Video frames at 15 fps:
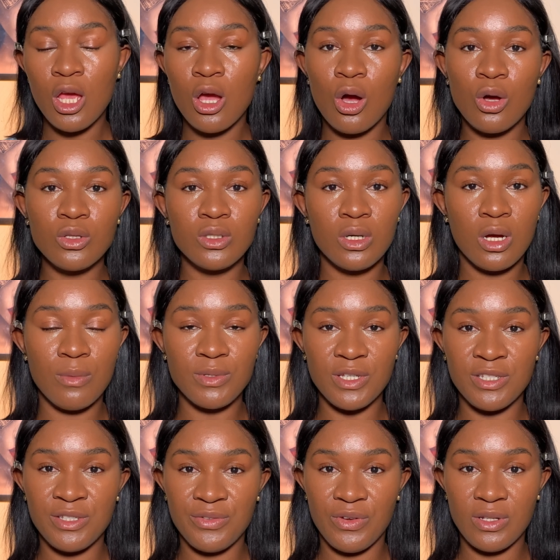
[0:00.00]
Contour comes in
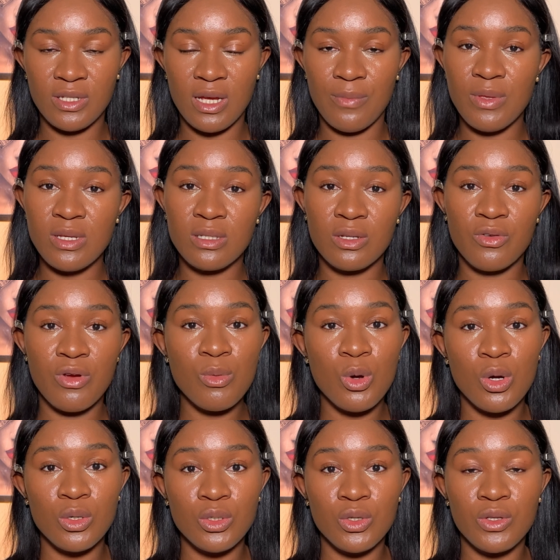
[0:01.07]
different types. There's cream
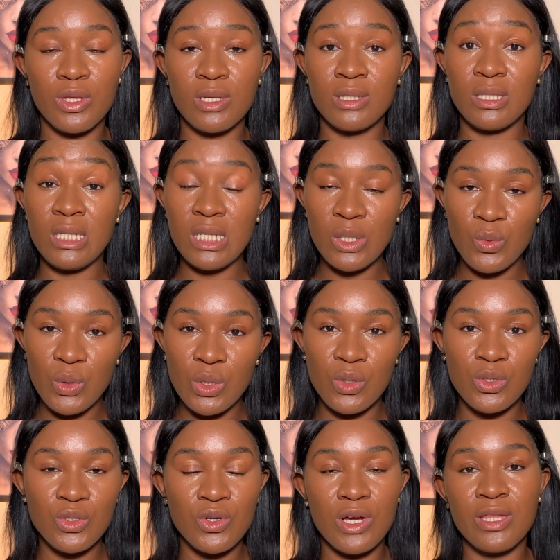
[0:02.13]
contour, there's liquid
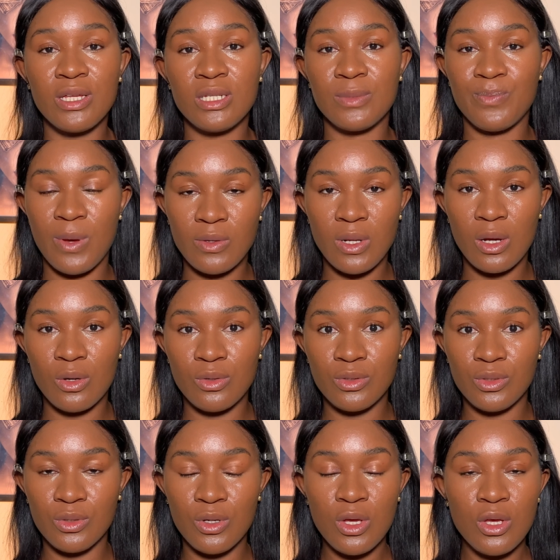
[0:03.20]
contour, and there's powder
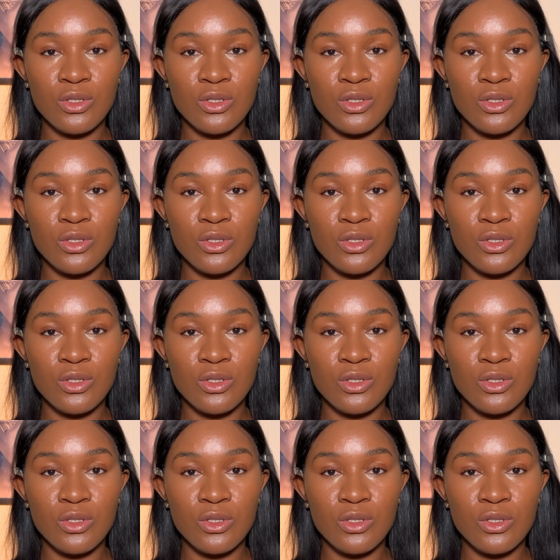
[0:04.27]
contour.